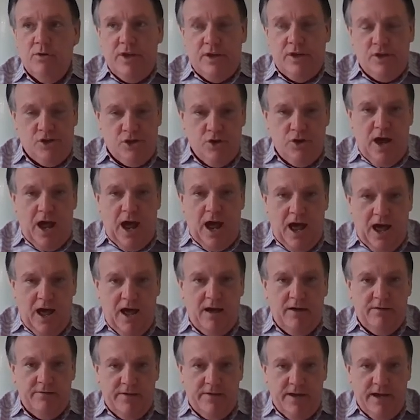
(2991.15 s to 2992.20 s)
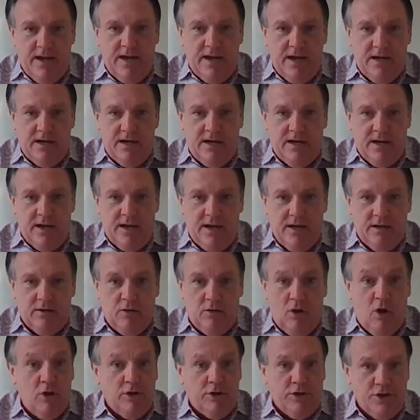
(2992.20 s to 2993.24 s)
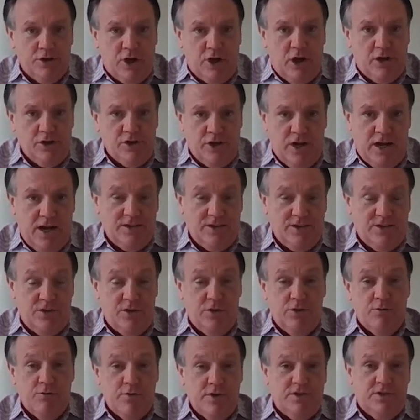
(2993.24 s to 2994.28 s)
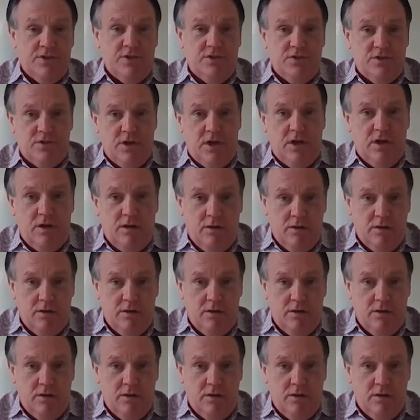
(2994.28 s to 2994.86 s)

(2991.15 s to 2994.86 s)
they should have a long discussion as to the reasons